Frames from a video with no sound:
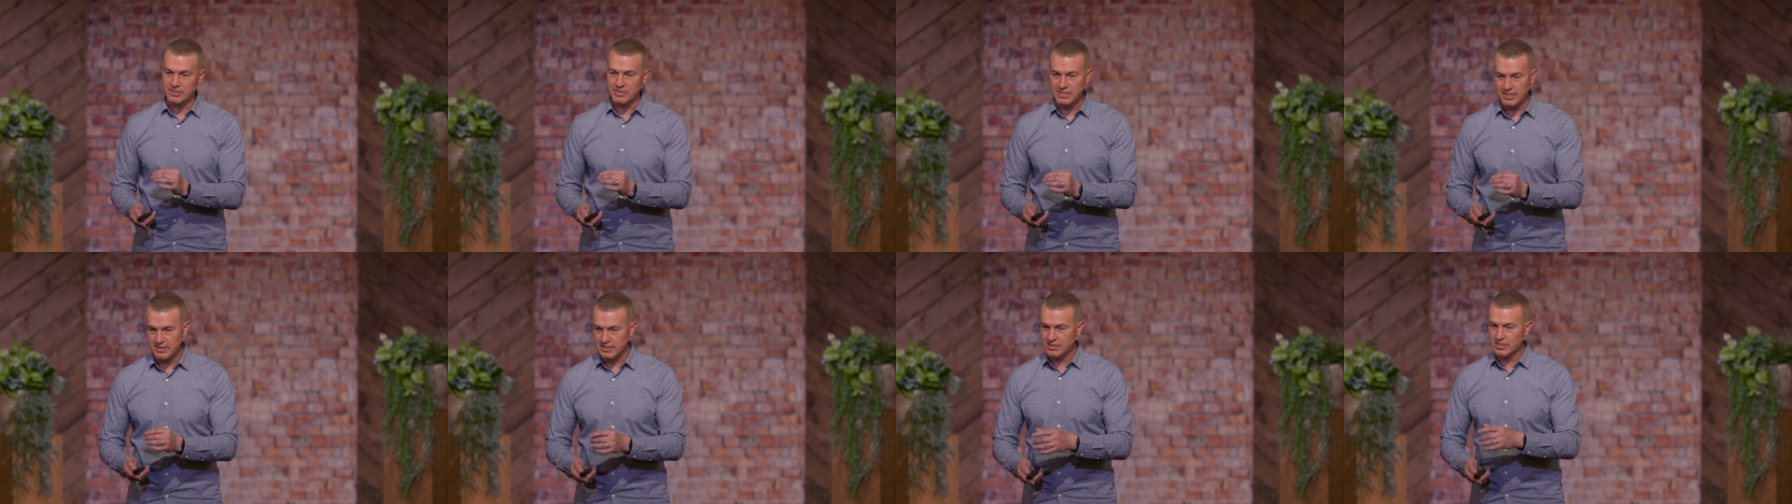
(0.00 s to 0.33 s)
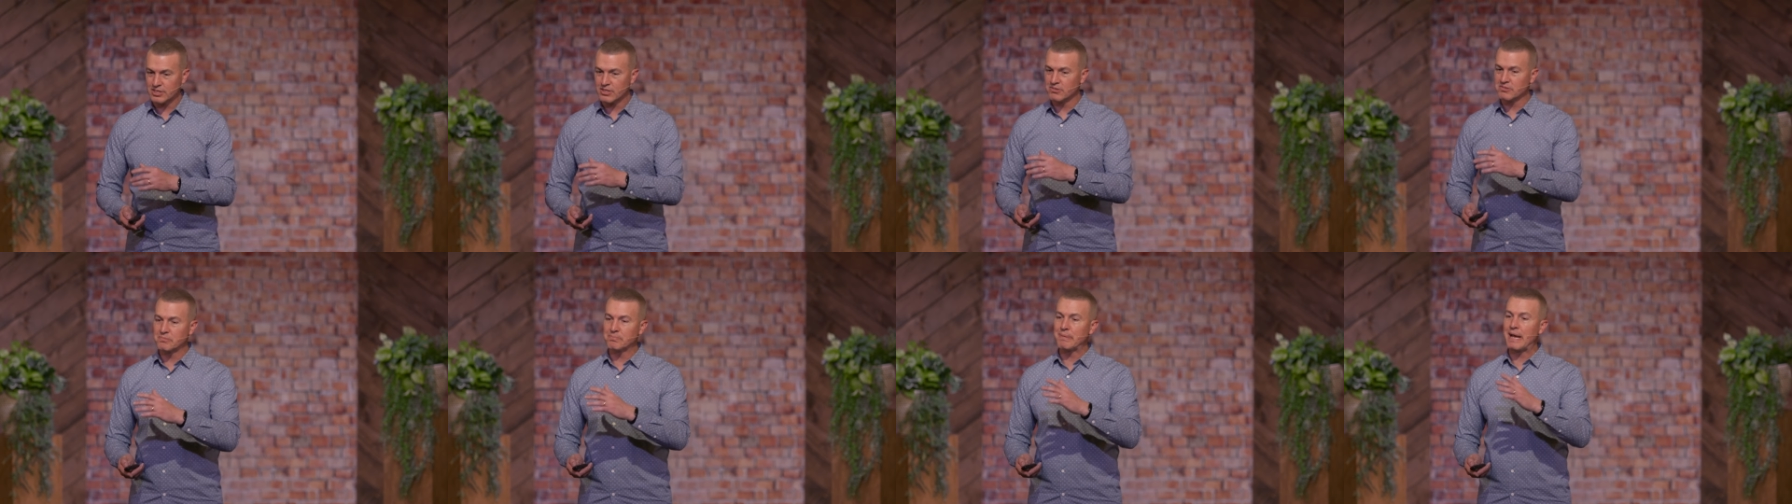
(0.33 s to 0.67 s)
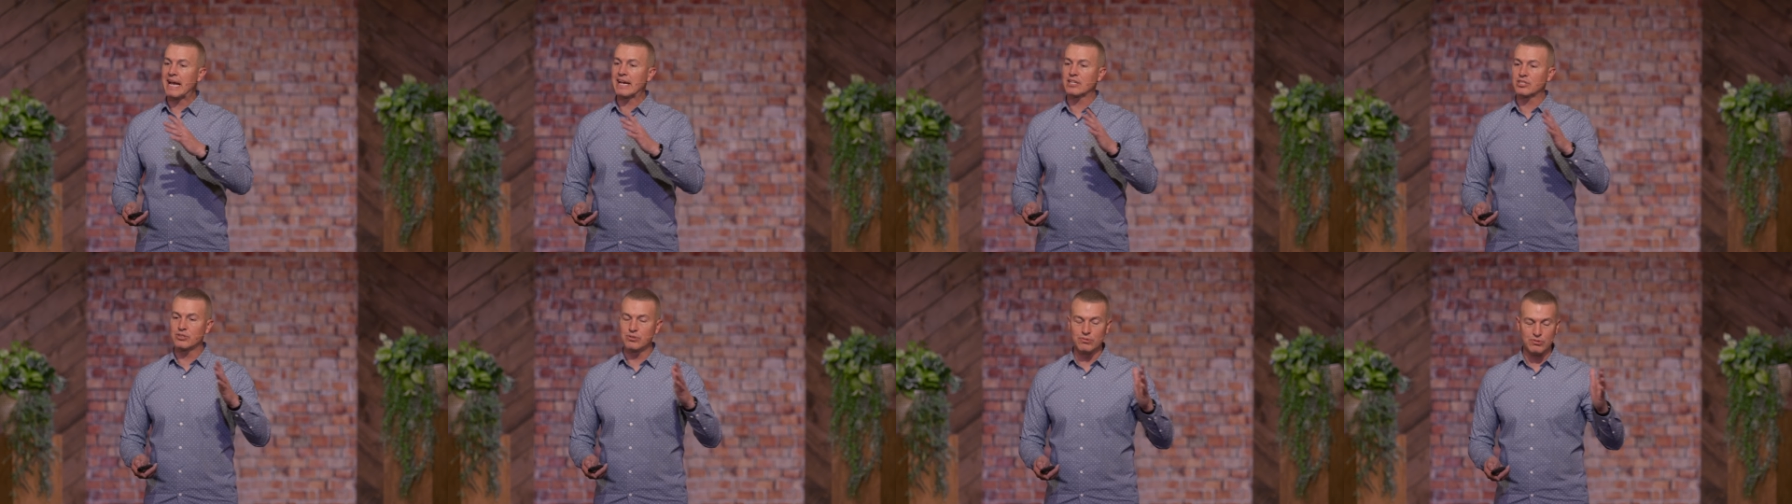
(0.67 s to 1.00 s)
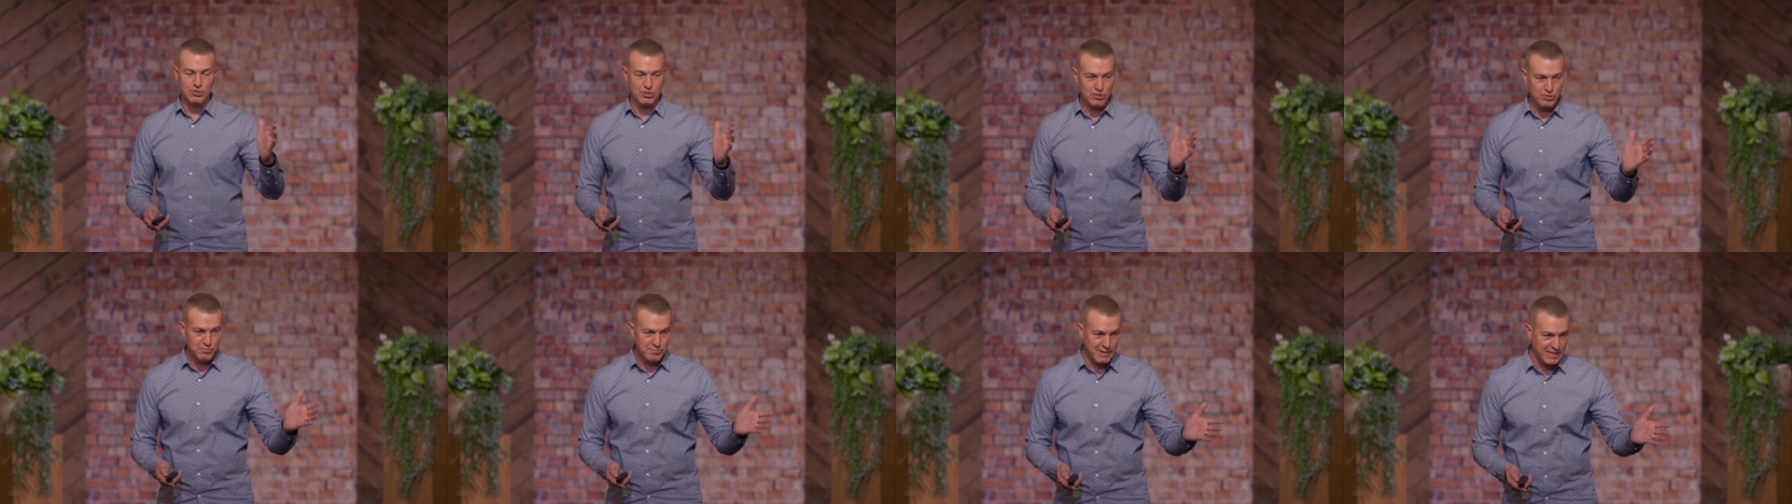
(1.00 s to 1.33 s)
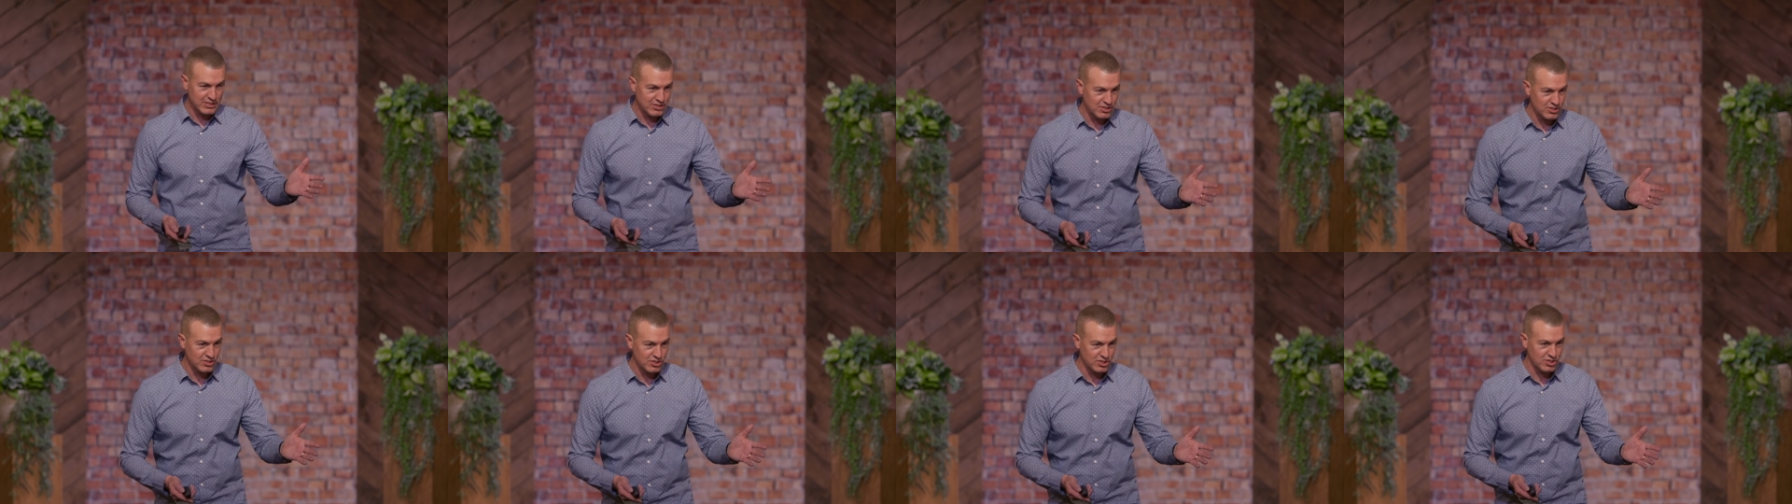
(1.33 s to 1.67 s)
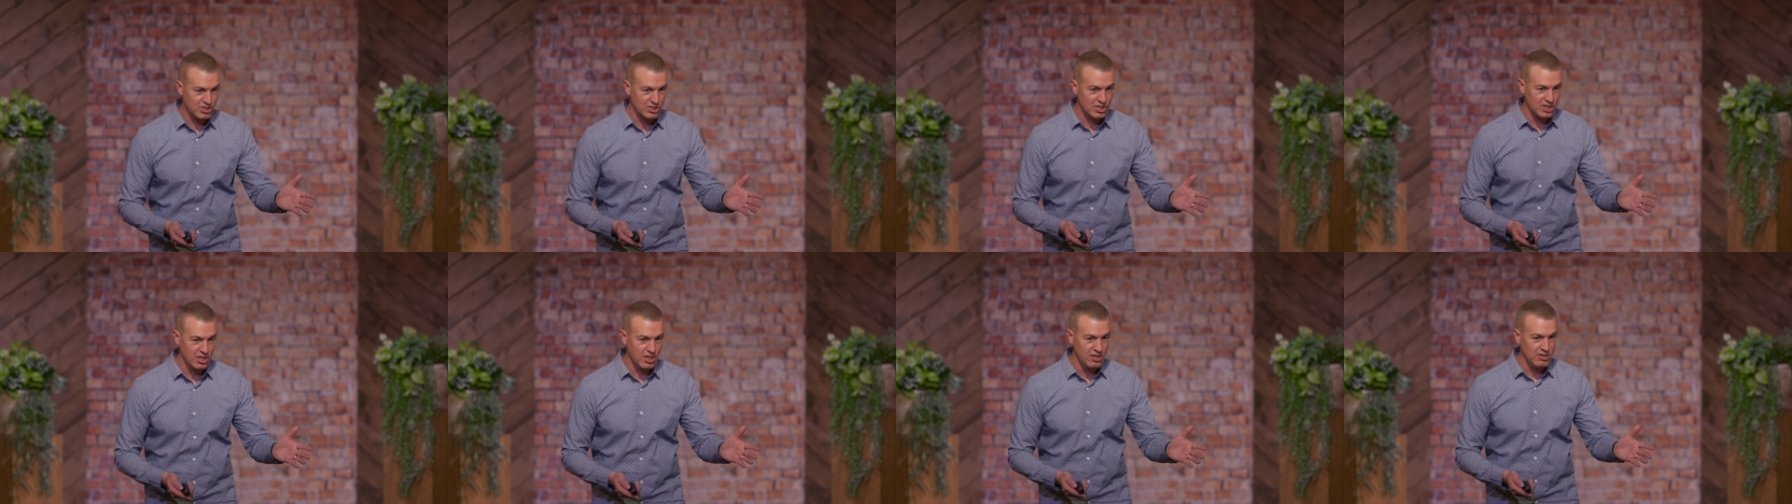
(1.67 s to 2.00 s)
Now this goes back to two messages
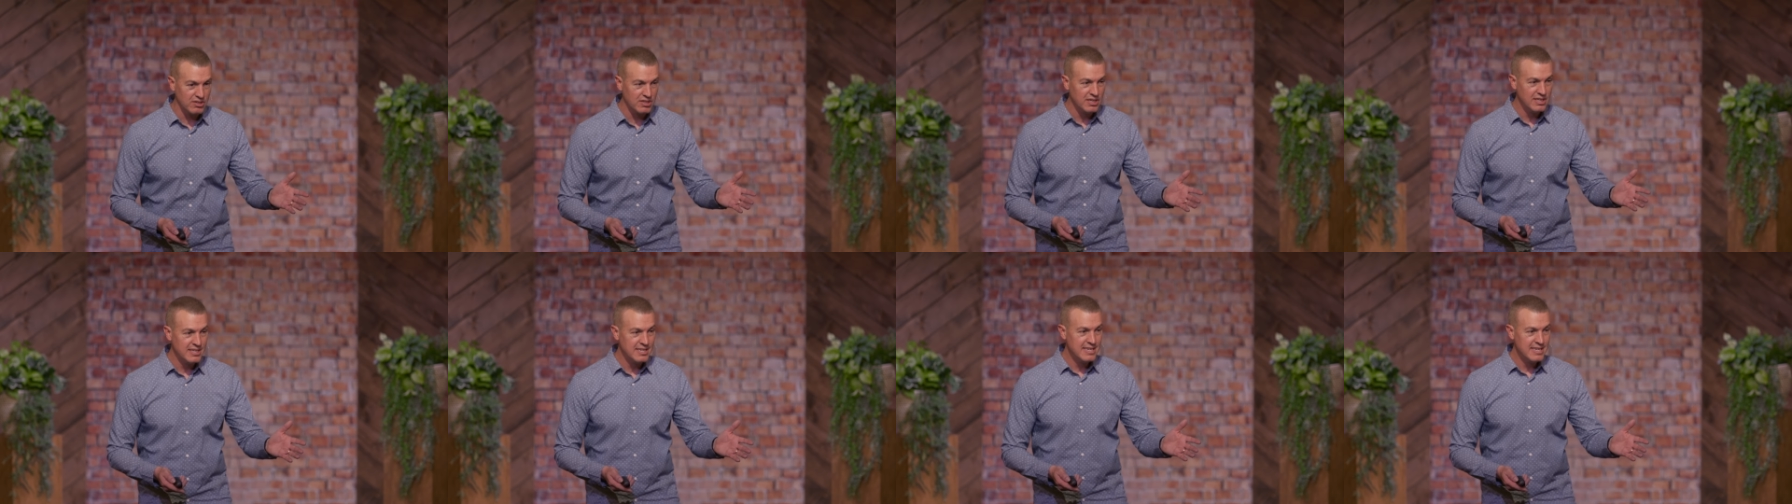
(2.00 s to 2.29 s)
ago